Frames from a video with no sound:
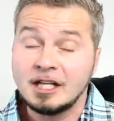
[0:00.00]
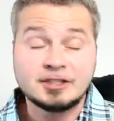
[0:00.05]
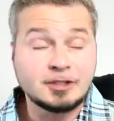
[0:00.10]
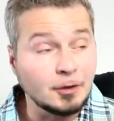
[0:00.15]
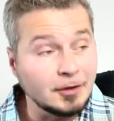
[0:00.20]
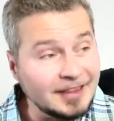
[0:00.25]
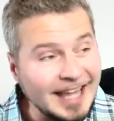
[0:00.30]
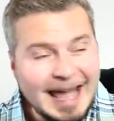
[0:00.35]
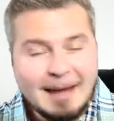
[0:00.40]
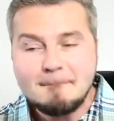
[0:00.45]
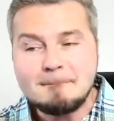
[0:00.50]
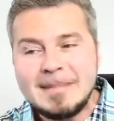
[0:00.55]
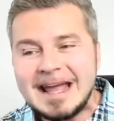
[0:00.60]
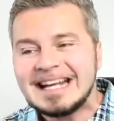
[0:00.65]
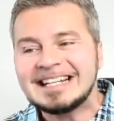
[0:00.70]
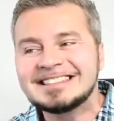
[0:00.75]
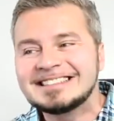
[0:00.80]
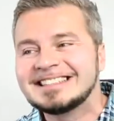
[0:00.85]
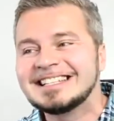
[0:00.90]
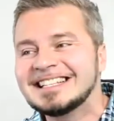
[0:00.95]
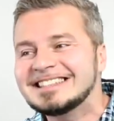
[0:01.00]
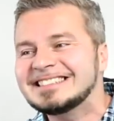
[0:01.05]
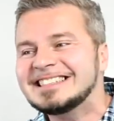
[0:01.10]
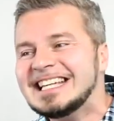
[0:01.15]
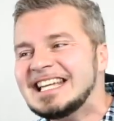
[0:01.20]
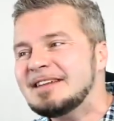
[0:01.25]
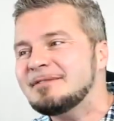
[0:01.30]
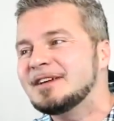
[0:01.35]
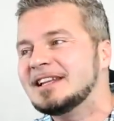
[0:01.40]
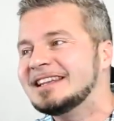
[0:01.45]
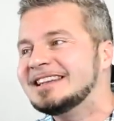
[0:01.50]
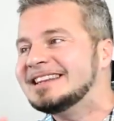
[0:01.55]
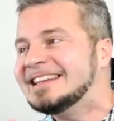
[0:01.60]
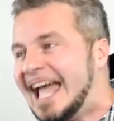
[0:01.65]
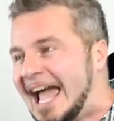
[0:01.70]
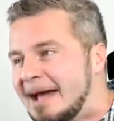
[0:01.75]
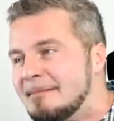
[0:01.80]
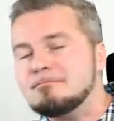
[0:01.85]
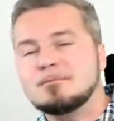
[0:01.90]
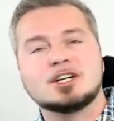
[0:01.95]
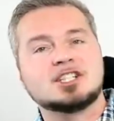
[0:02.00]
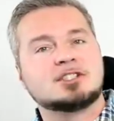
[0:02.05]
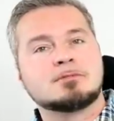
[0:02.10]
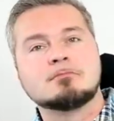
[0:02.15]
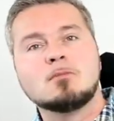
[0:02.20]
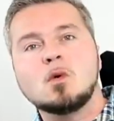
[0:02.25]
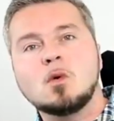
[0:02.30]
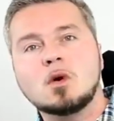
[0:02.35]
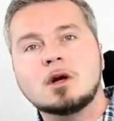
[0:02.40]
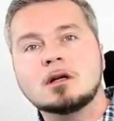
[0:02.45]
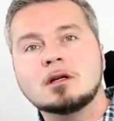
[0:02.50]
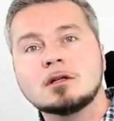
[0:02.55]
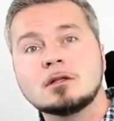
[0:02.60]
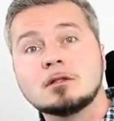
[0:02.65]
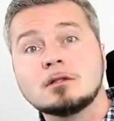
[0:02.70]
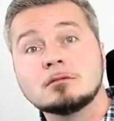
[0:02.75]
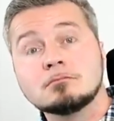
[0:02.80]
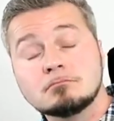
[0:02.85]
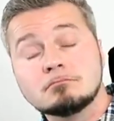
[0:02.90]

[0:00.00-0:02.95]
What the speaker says: So that makes this even that much more